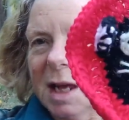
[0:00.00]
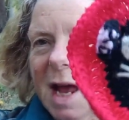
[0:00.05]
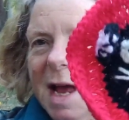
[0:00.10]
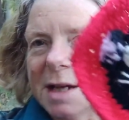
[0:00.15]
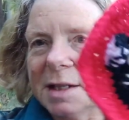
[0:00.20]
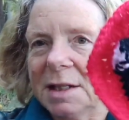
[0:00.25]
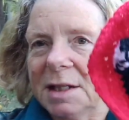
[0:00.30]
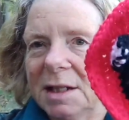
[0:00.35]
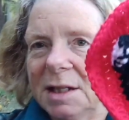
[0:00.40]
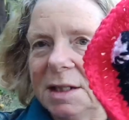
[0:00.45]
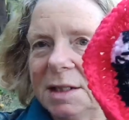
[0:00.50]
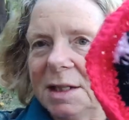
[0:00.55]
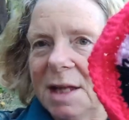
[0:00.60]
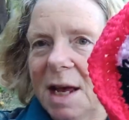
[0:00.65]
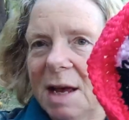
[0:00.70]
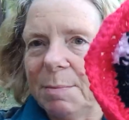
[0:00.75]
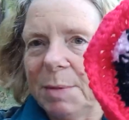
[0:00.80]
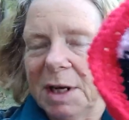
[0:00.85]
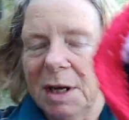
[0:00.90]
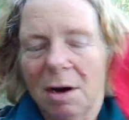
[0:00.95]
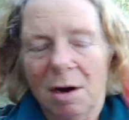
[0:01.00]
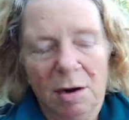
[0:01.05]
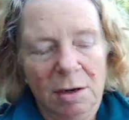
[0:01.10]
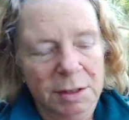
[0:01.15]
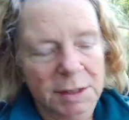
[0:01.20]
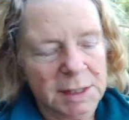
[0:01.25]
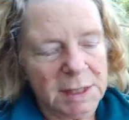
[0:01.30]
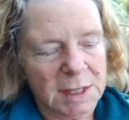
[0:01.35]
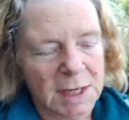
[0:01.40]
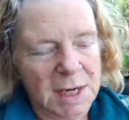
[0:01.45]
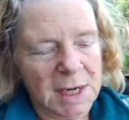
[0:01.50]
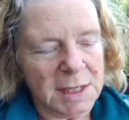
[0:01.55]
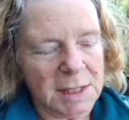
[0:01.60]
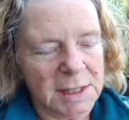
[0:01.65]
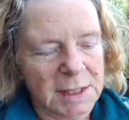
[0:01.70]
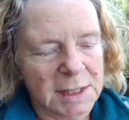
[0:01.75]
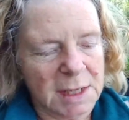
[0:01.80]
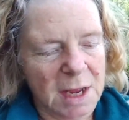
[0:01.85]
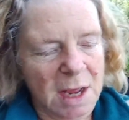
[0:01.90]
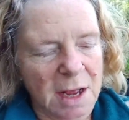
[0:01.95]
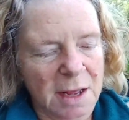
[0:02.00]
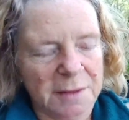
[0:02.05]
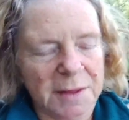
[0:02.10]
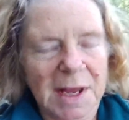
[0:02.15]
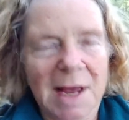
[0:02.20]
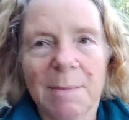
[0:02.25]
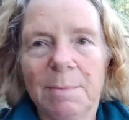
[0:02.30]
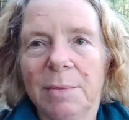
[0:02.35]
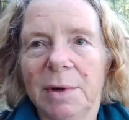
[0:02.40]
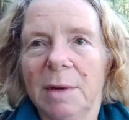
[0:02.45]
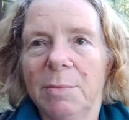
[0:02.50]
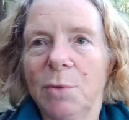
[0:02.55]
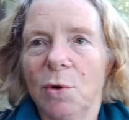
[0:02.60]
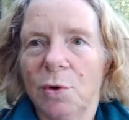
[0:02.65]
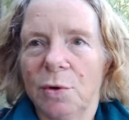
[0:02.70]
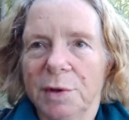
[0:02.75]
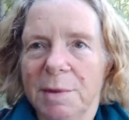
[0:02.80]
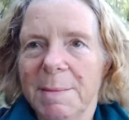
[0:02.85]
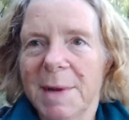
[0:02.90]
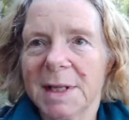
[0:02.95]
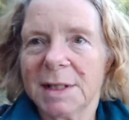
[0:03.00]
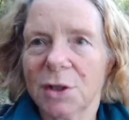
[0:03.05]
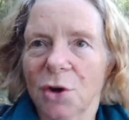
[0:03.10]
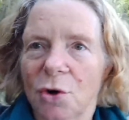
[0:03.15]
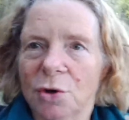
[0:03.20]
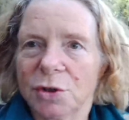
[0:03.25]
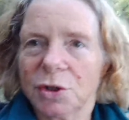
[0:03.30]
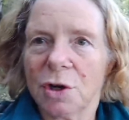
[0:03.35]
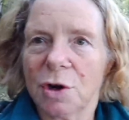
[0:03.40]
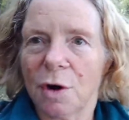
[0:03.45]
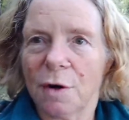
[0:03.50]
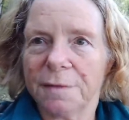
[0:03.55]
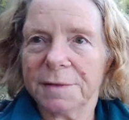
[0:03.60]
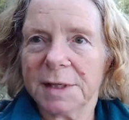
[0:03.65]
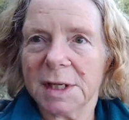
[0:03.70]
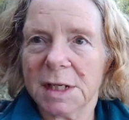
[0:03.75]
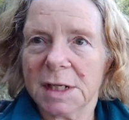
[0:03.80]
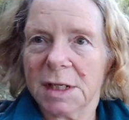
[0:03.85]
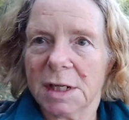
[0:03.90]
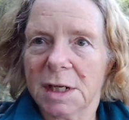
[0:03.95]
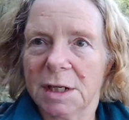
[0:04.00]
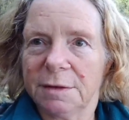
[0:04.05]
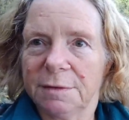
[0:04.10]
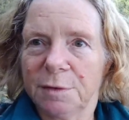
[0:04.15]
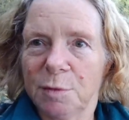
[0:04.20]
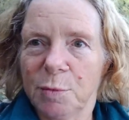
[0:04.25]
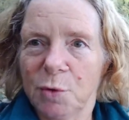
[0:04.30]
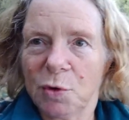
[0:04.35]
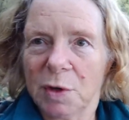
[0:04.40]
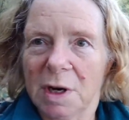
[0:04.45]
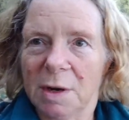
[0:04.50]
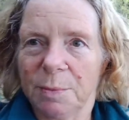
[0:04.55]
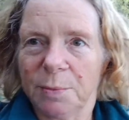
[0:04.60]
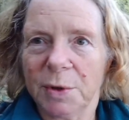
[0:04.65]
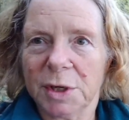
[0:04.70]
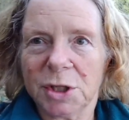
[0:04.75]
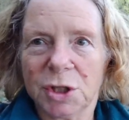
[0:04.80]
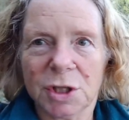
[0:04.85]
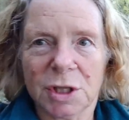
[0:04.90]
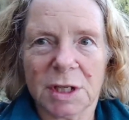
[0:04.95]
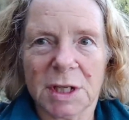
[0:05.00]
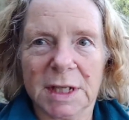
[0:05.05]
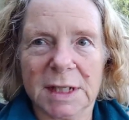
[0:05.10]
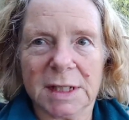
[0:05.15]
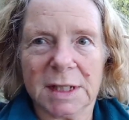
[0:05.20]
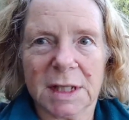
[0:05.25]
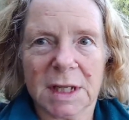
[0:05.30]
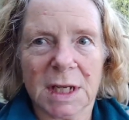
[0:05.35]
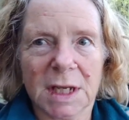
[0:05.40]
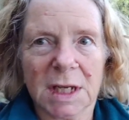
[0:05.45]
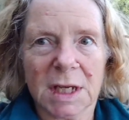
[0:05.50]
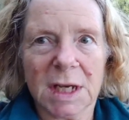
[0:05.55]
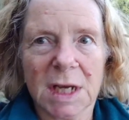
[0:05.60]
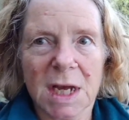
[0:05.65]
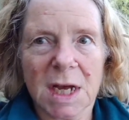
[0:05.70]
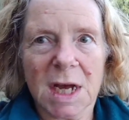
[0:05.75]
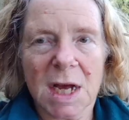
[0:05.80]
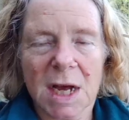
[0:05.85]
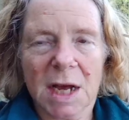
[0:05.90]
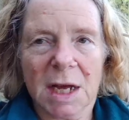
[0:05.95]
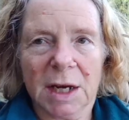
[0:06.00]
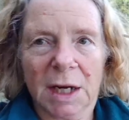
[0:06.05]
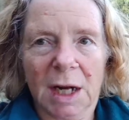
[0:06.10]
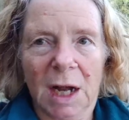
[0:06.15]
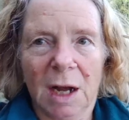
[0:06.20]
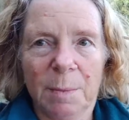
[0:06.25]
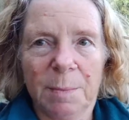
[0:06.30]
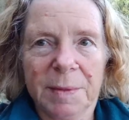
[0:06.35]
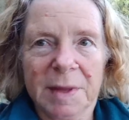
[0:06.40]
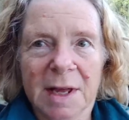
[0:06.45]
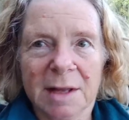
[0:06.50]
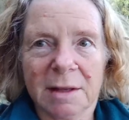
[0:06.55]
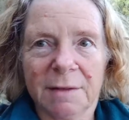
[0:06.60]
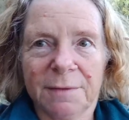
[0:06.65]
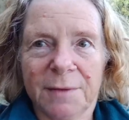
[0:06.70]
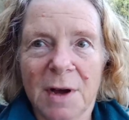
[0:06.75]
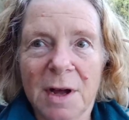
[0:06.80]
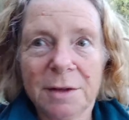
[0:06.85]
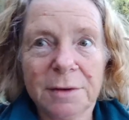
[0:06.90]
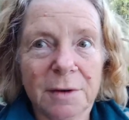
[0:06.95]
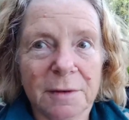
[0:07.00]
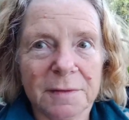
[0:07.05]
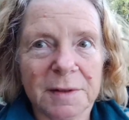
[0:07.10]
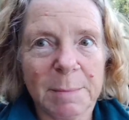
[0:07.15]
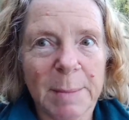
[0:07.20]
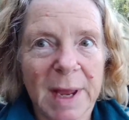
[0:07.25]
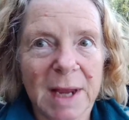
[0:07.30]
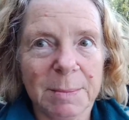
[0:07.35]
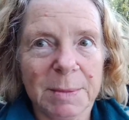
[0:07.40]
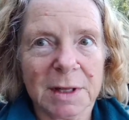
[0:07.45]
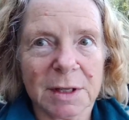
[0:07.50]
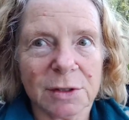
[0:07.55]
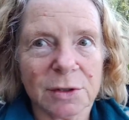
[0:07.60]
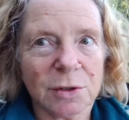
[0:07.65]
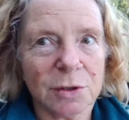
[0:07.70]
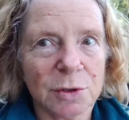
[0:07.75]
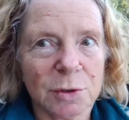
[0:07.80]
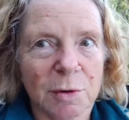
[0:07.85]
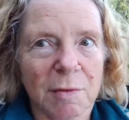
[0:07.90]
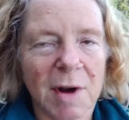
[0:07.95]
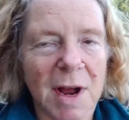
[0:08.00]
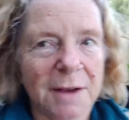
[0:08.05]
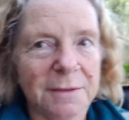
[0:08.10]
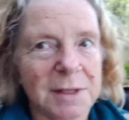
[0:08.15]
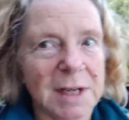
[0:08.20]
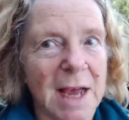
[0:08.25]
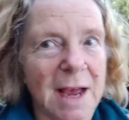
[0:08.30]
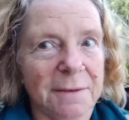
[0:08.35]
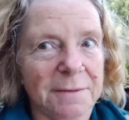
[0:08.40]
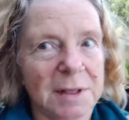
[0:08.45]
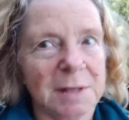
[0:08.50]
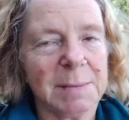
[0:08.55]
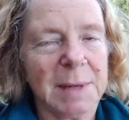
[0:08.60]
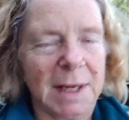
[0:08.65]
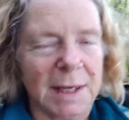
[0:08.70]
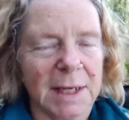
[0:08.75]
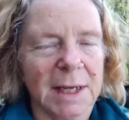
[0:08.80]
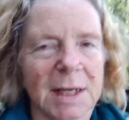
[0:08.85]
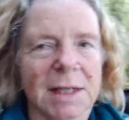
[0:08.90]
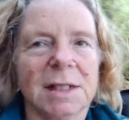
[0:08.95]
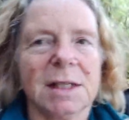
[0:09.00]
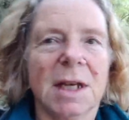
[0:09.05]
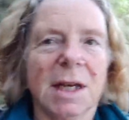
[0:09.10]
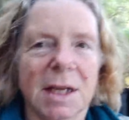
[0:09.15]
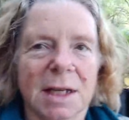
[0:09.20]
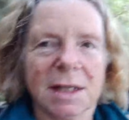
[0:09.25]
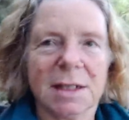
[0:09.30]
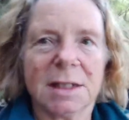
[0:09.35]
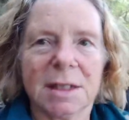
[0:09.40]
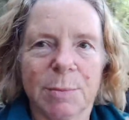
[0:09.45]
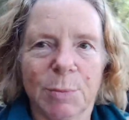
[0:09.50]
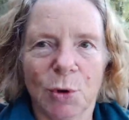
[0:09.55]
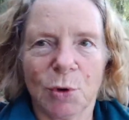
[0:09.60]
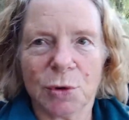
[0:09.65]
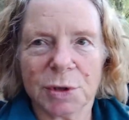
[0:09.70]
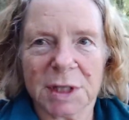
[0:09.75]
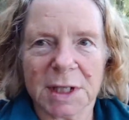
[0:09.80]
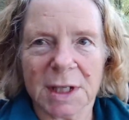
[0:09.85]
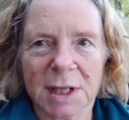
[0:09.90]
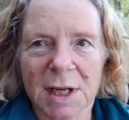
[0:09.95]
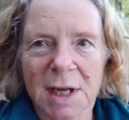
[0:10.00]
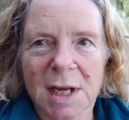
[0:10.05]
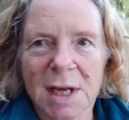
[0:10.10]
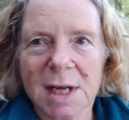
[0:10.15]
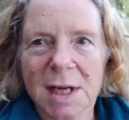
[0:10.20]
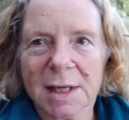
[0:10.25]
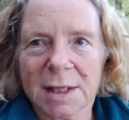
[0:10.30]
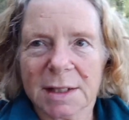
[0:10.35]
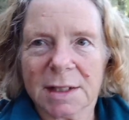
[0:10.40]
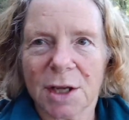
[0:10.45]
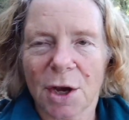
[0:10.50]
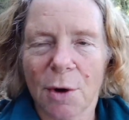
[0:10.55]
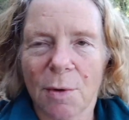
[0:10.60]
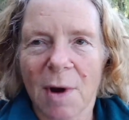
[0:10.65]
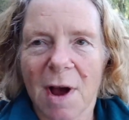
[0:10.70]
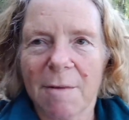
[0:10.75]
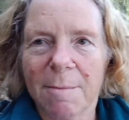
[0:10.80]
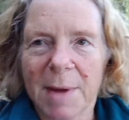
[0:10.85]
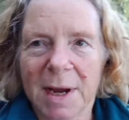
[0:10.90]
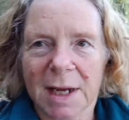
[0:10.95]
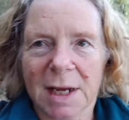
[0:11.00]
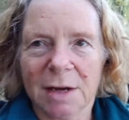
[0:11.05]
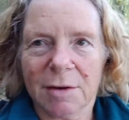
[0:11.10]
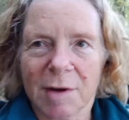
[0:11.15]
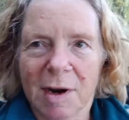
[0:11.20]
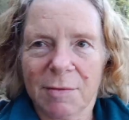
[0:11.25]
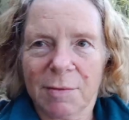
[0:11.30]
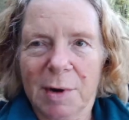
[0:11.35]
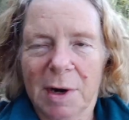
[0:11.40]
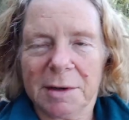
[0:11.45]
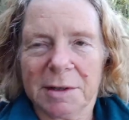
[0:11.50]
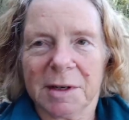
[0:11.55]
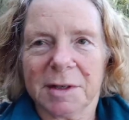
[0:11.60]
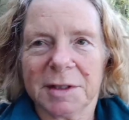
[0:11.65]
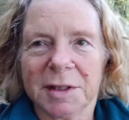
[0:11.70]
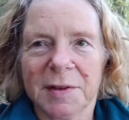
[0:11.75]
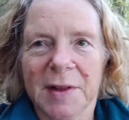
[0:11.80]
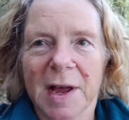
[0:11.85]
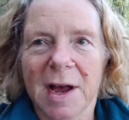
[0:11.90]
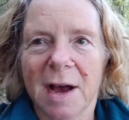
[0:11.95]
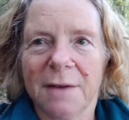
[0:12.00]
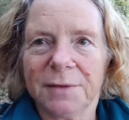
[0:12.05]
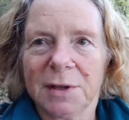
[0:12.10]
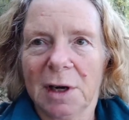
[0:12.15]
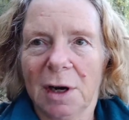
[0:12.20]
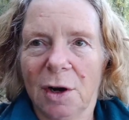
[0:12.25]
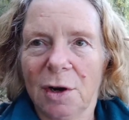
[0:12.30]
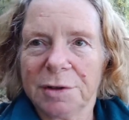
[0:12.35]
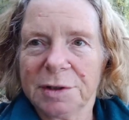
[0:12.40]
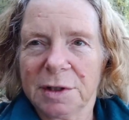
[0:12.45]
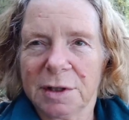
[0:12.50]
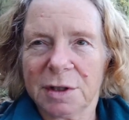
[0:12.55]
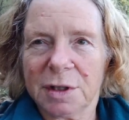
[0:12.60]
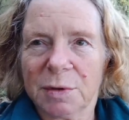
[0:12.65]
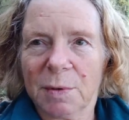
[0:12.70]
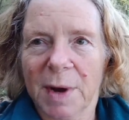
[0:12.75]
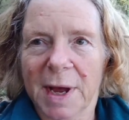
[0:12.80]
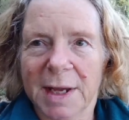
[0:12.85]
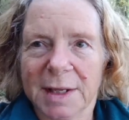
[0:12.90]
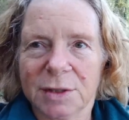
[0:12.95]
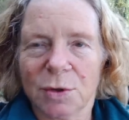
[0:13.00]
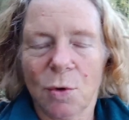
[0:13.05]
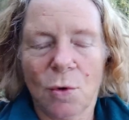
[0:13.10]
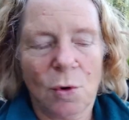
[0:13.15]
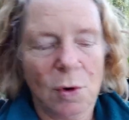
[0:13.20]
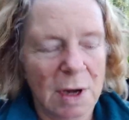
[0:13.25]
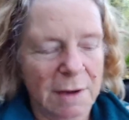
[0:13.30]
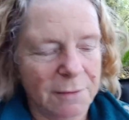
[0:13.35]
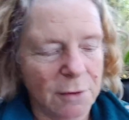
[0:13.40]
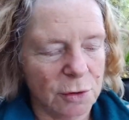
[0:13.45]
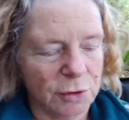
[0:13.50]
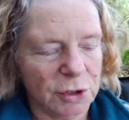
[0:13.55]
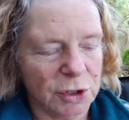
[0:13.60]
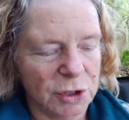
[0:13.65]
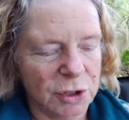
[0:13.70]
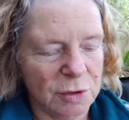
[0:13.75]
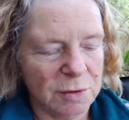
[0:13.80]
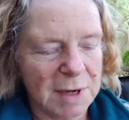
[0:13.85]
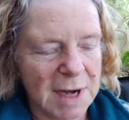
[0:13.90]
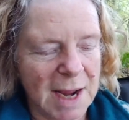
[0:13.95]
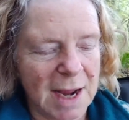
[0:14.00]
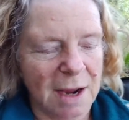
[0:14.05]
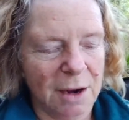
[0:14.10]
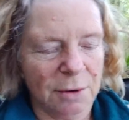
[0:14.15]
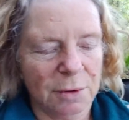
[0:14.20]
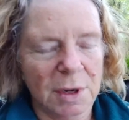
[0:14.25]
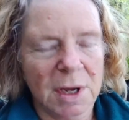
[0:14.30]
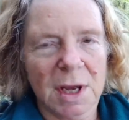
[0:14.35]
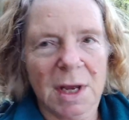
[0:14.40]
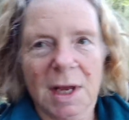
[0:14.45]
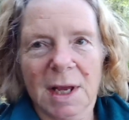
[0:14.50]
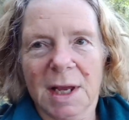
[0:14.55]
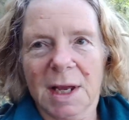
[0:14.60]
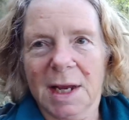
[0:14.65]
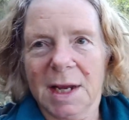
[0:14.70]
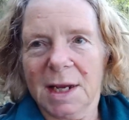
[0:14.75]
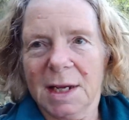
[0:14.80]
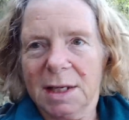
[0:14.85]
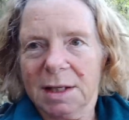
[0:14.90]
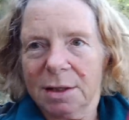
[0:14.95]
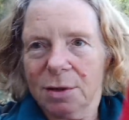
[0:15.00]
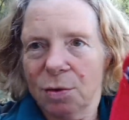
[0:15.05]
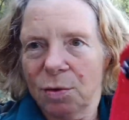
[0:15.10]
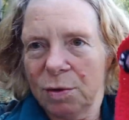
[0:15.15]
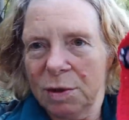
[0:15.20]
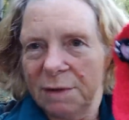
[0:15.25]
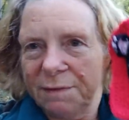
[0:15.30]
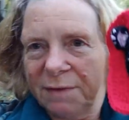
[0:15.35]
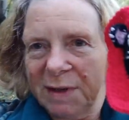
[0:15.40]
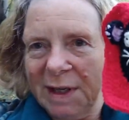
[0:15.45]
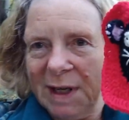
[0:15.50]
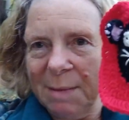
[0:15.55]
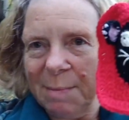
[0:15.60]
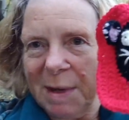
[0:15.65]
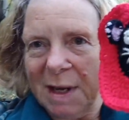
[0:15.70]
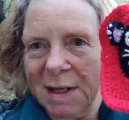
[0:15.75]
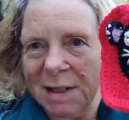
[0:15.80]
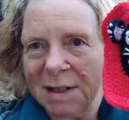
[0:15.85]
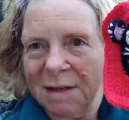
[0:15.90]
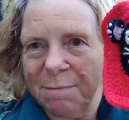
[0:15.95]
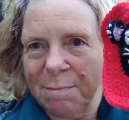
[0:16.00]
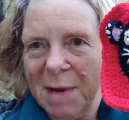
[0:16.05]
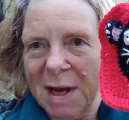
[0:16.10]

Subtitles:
cat is there because it's the emblem or the mascot of Sunderland Football Club, which is the club that the father of the baby that's going to arrive to have this blanket is supporting. So I'm making great progress on that. I've done a lot of the squares. All I've got to do now is all the fiddly bits of